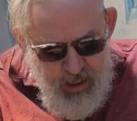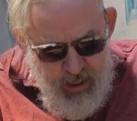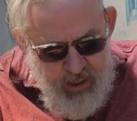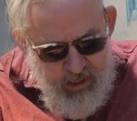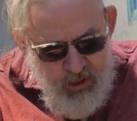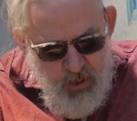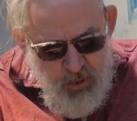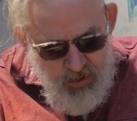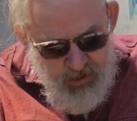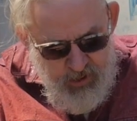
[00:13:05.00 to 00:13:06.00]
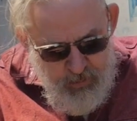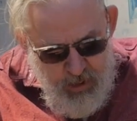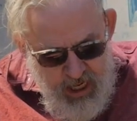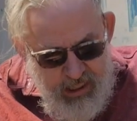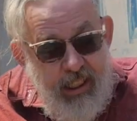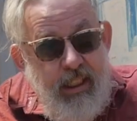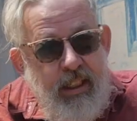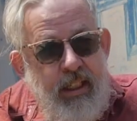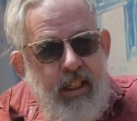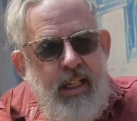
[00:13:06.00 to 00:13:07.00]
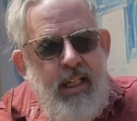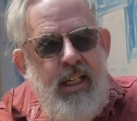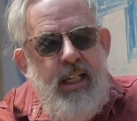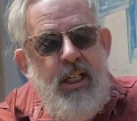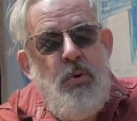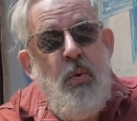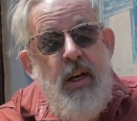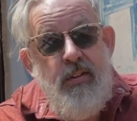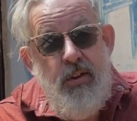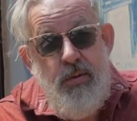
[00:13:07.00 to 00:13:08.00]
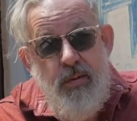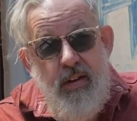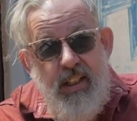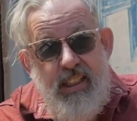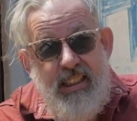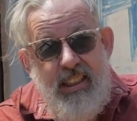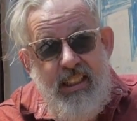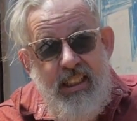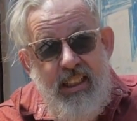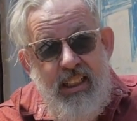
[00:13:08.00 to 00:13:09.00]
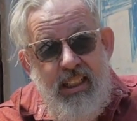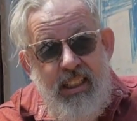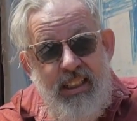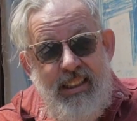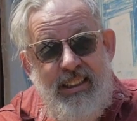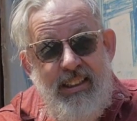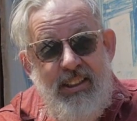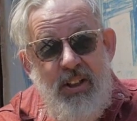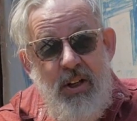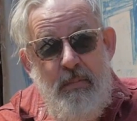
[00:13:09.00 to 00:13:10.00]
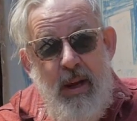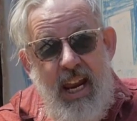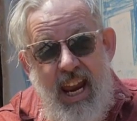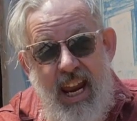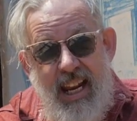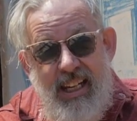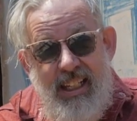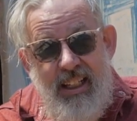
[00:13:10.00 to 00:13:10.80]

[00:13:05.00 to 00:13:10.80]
and at the corners of the pocket. Each one of those rivets is installed by hand.